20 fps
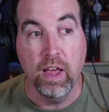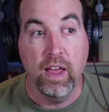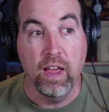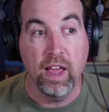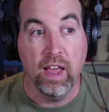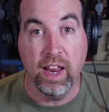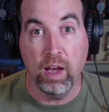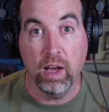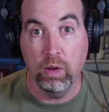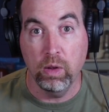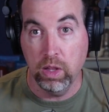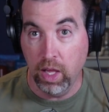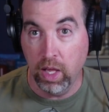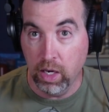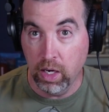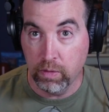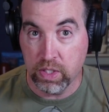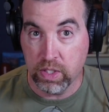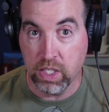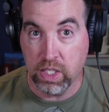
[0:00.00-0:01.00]
and how a lot
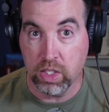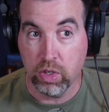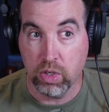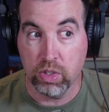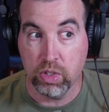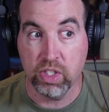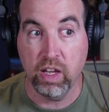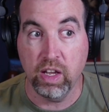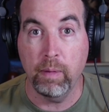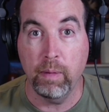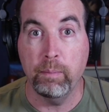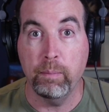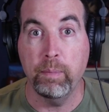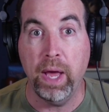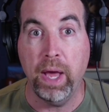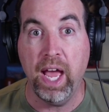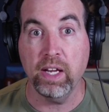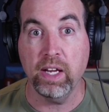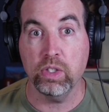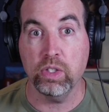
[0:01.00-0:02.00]
of sea turtles come
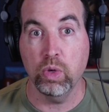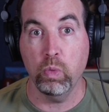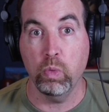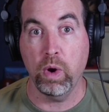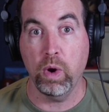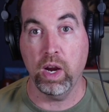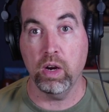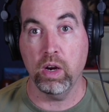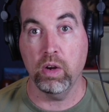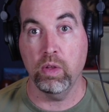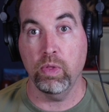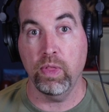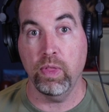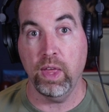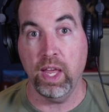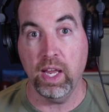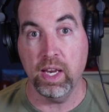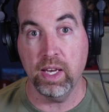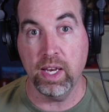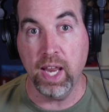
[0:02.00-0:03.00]
back to where
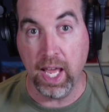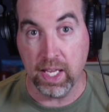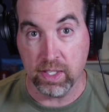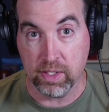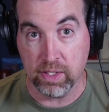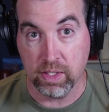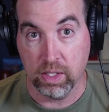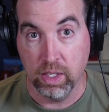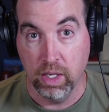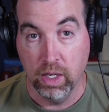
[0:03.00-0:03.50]
they nest